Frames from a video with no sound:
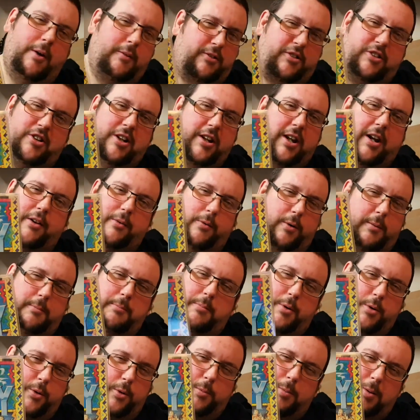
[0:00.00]
you ever see another
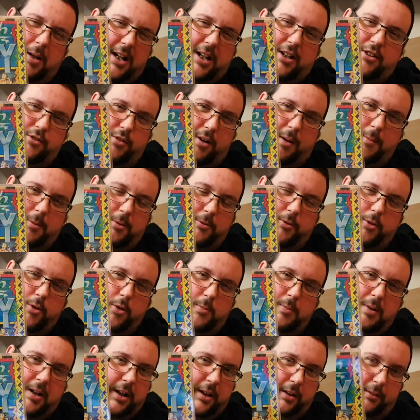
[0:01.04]
one, Paul, please grab it
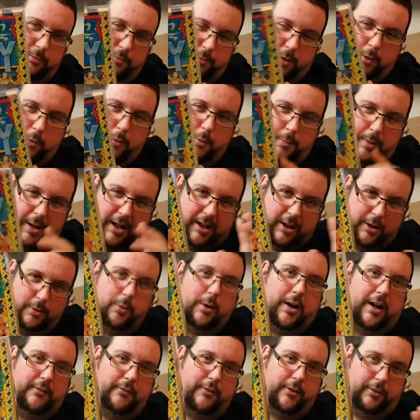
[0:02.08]
for me. I will pay you
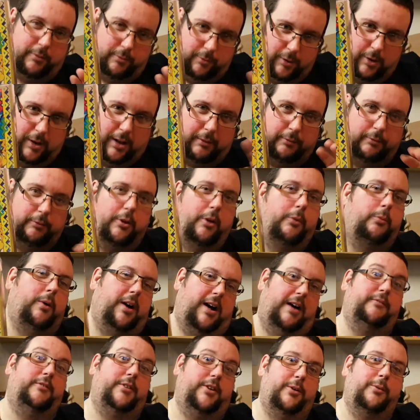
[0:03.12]
not
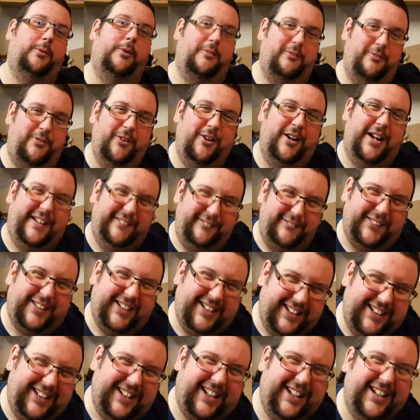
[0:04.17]
whatever you want for it,
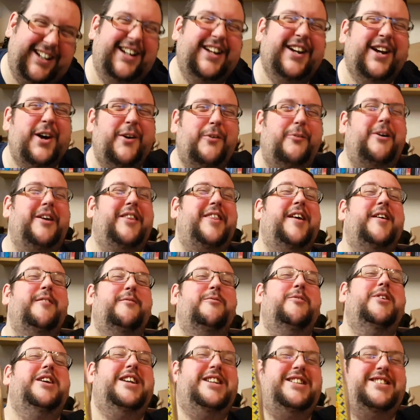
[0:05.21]
but like
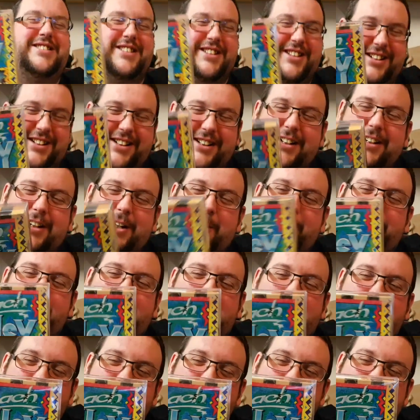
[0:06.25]
within reason.
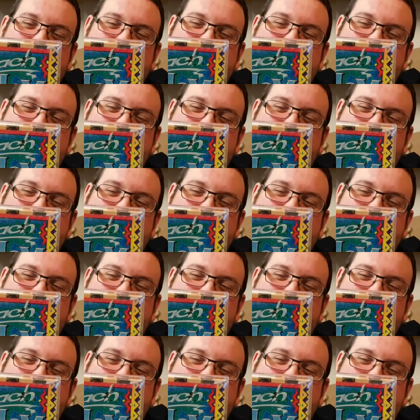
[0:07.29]
Within